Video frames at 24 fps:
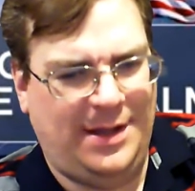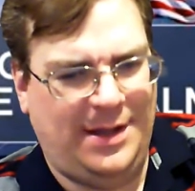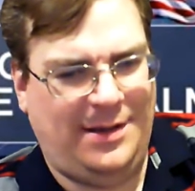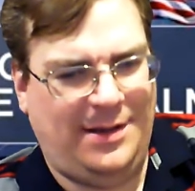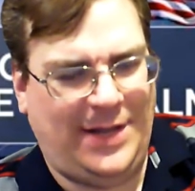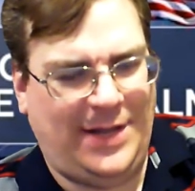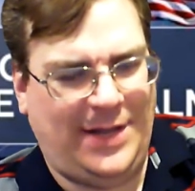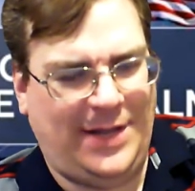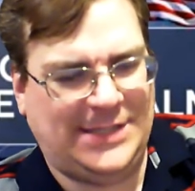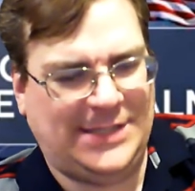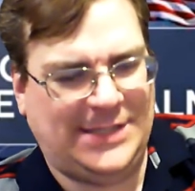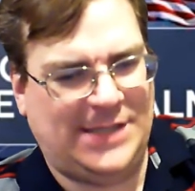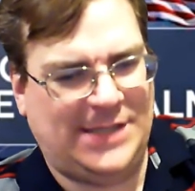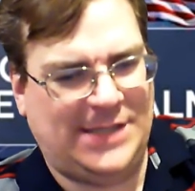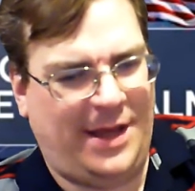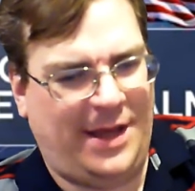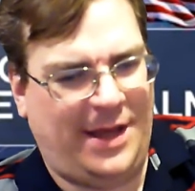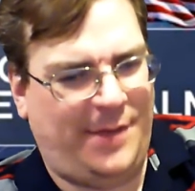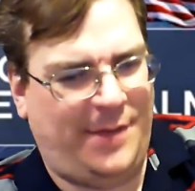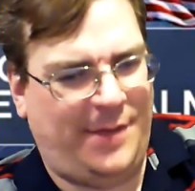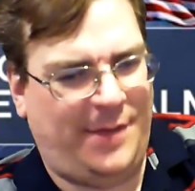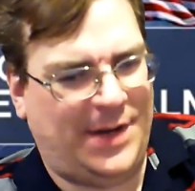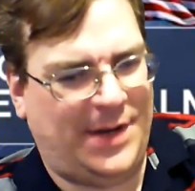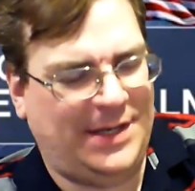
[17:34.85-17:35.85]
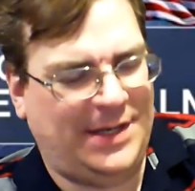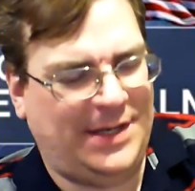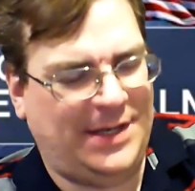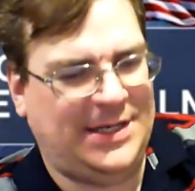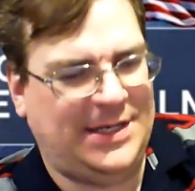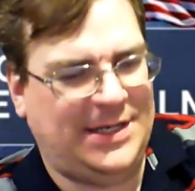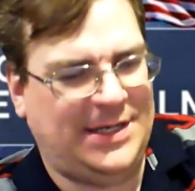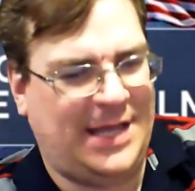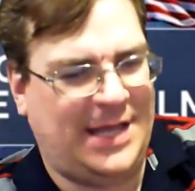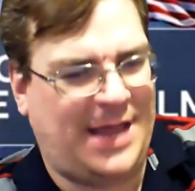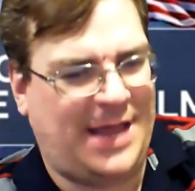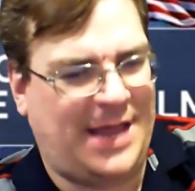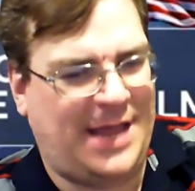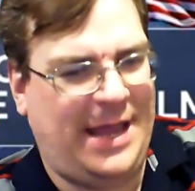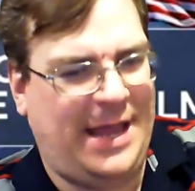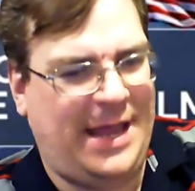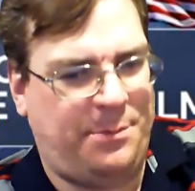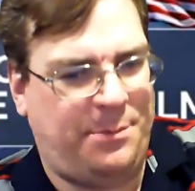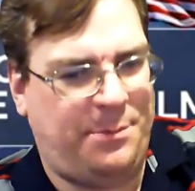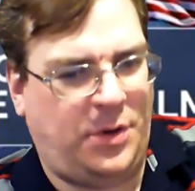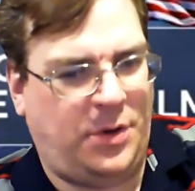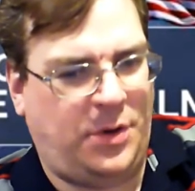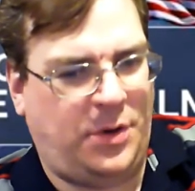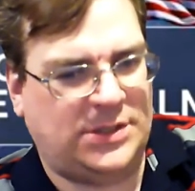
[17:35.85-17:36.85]
links set up, and I need to get that
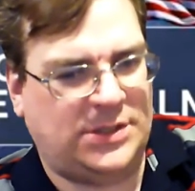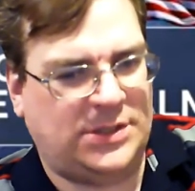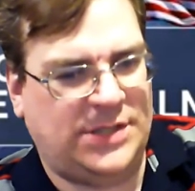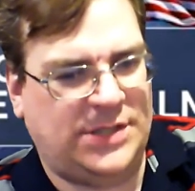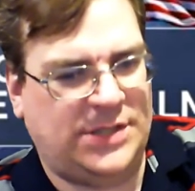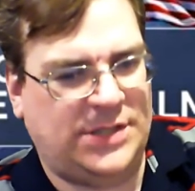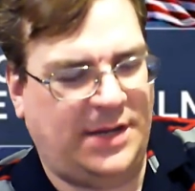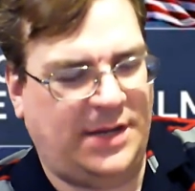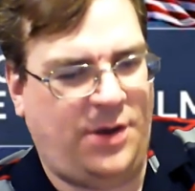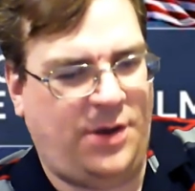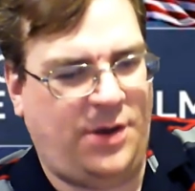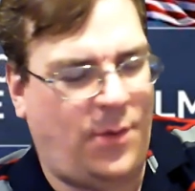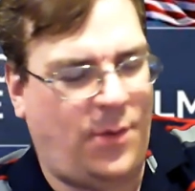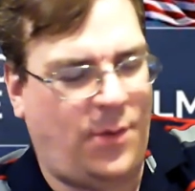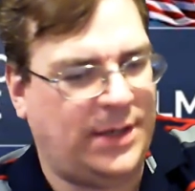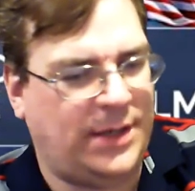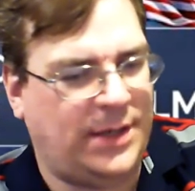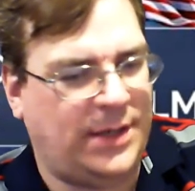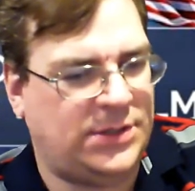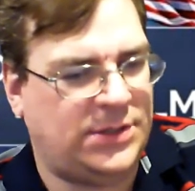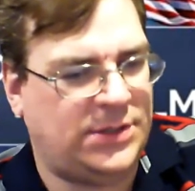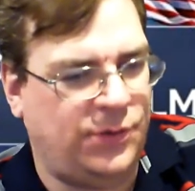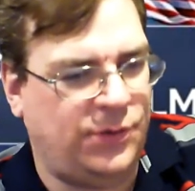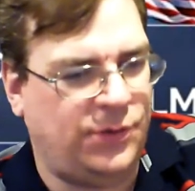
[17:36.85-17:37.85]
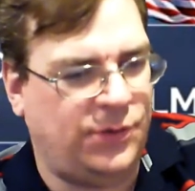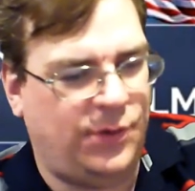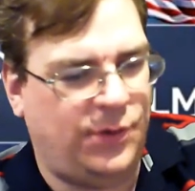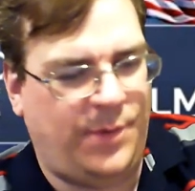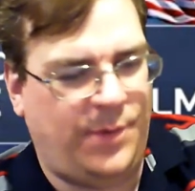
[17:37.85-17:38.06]
8 books thing going soon.